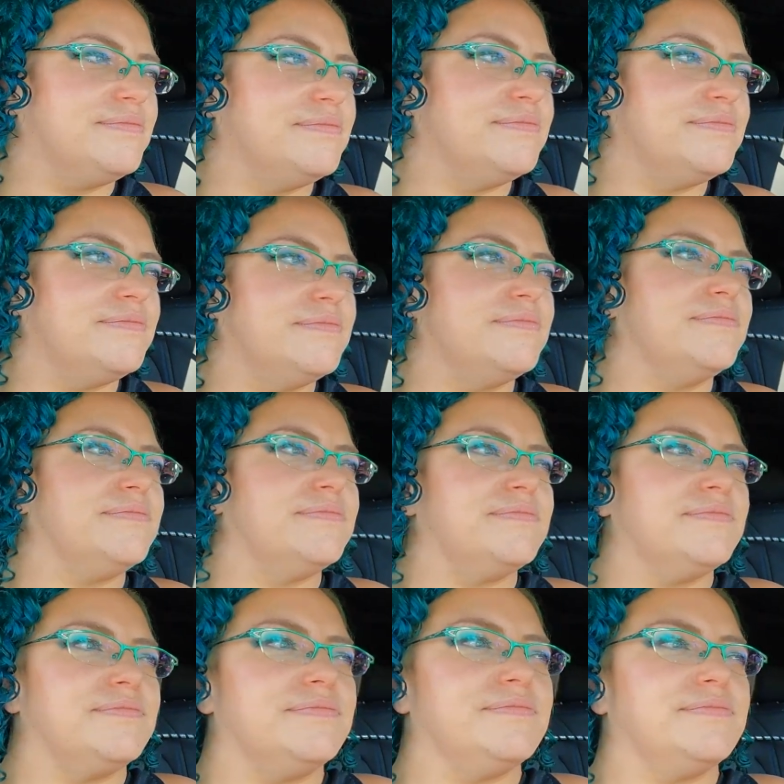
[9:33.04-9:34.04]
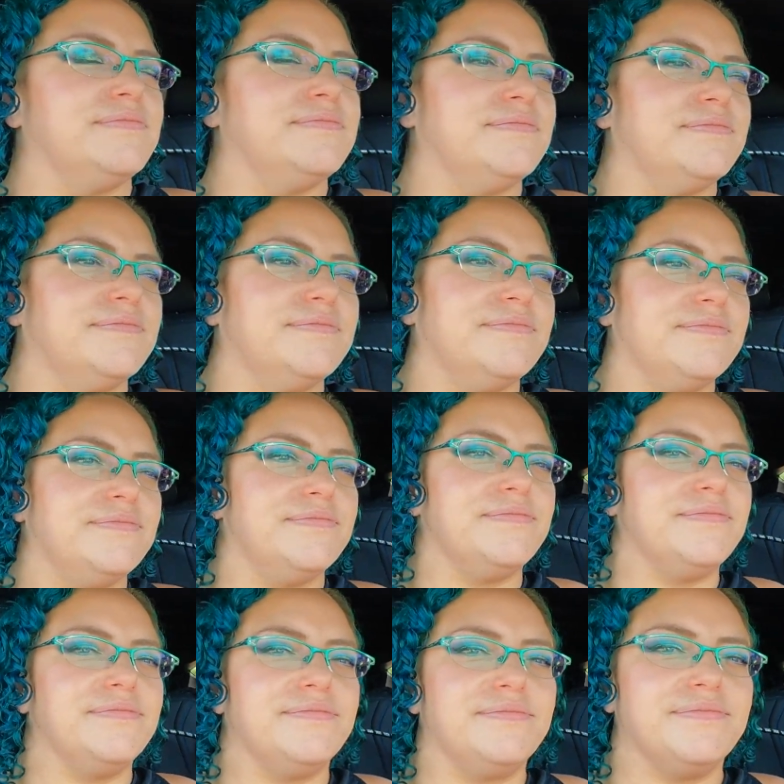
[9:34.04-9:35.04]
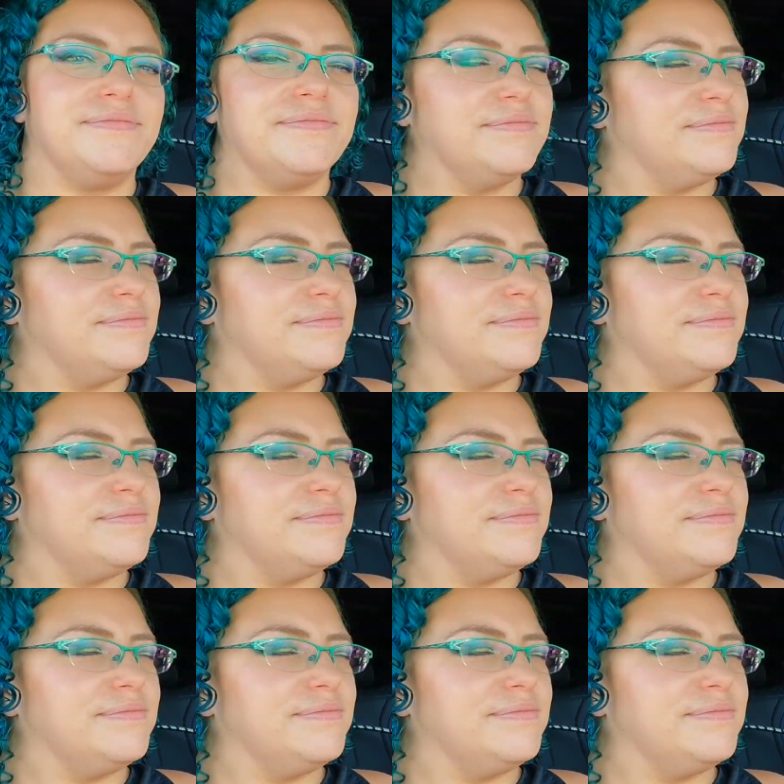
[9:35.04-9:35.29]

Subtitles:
(silent)